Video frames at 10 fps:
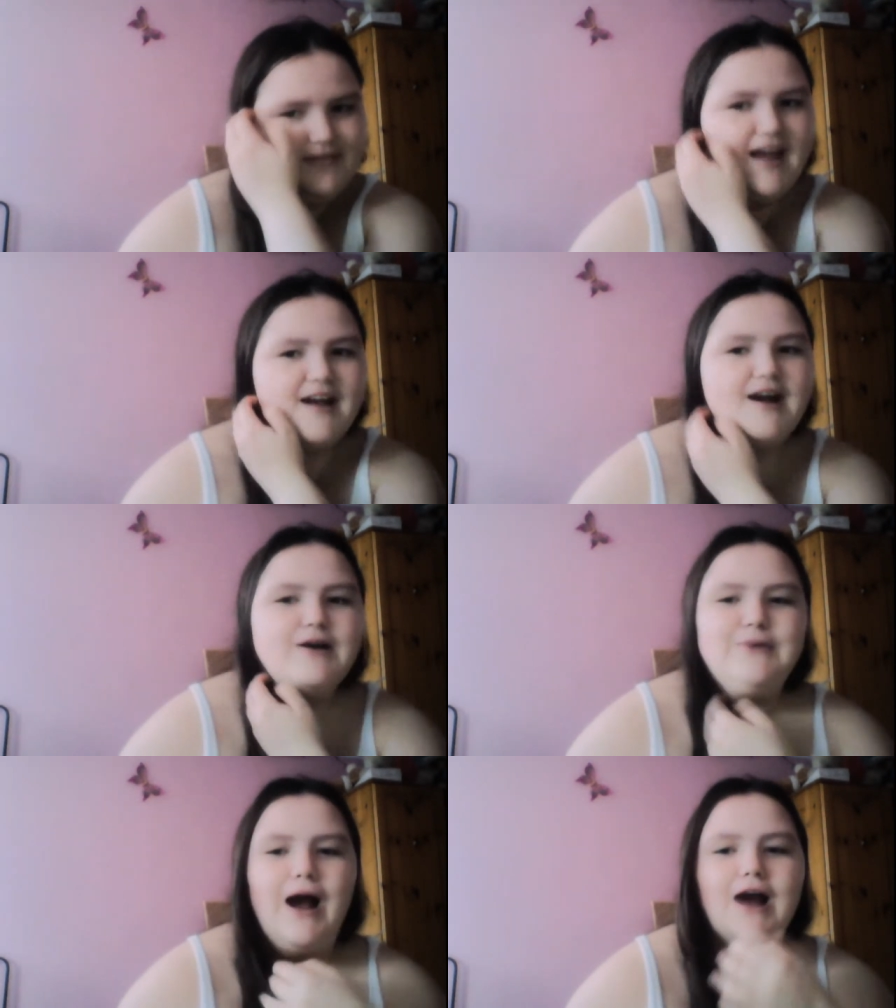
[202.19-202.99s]
yeah,
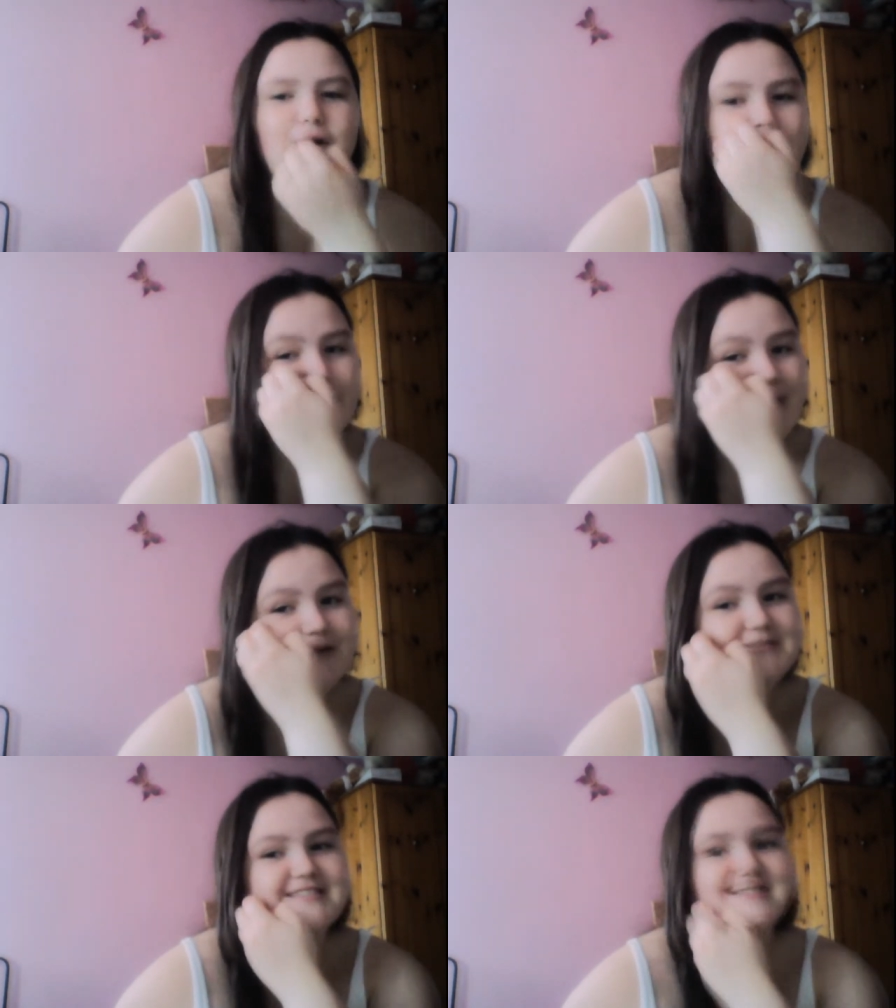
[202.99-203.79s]
I, I couldn't be
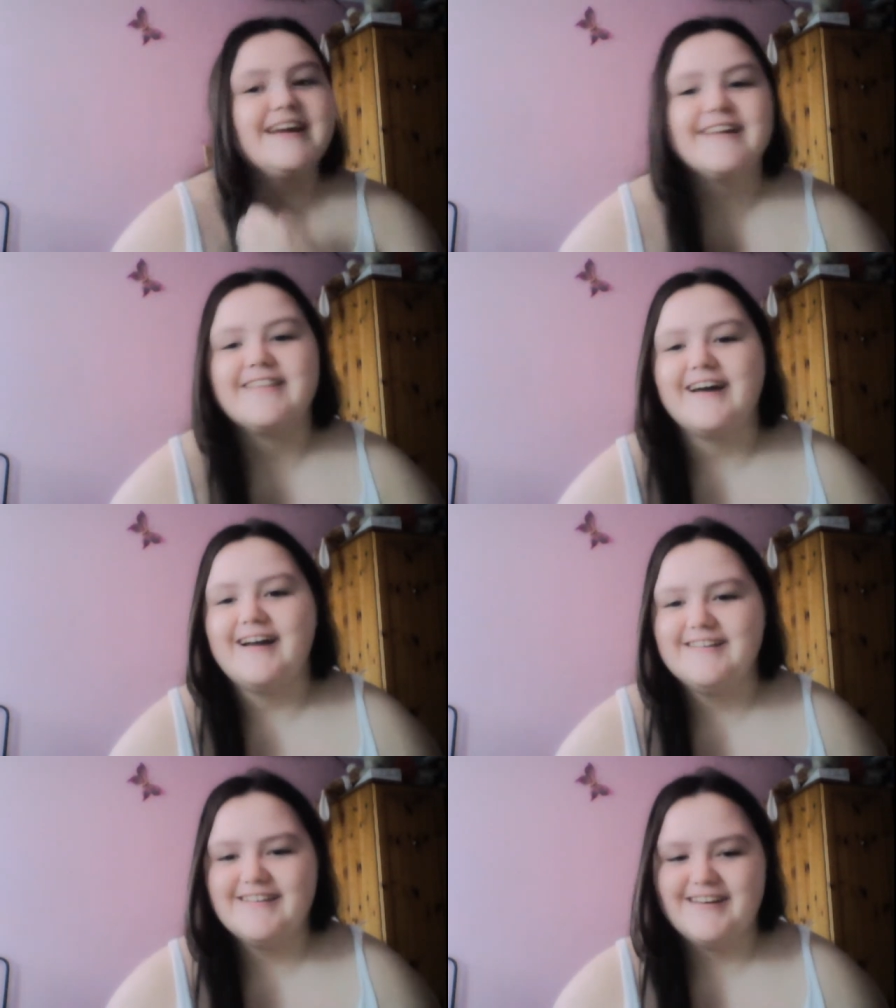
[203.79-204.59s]
able to think of
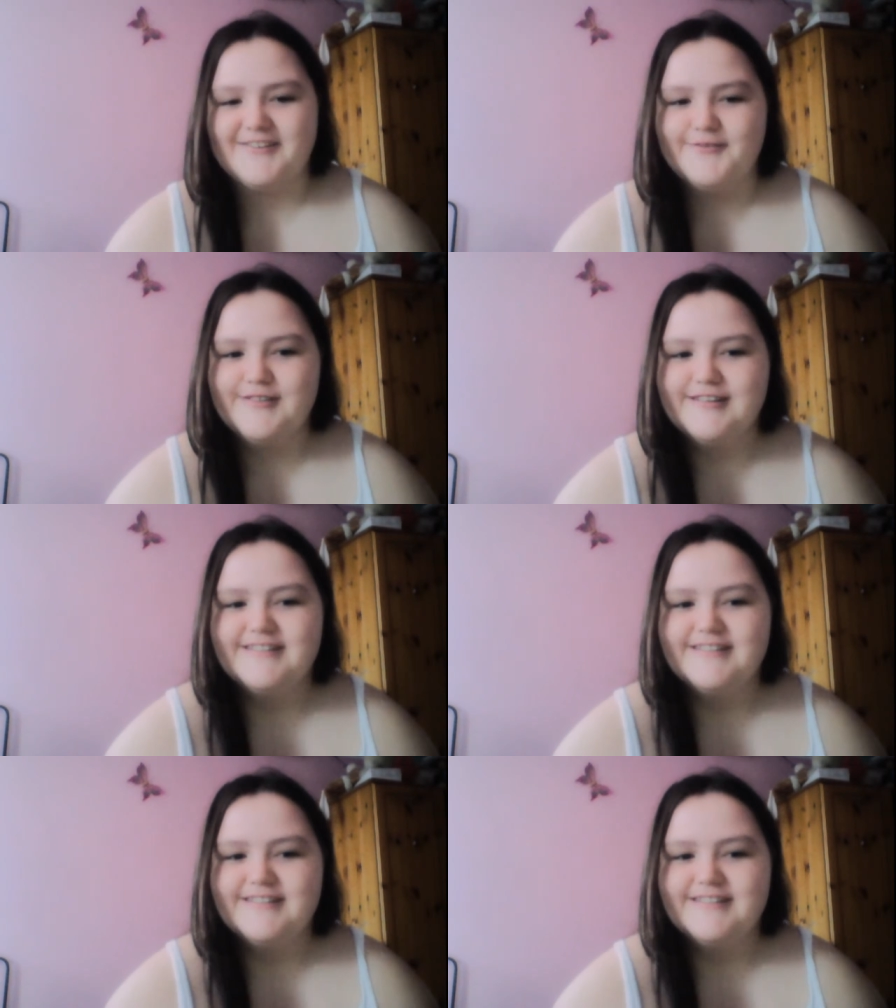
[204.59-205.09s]
that, you know.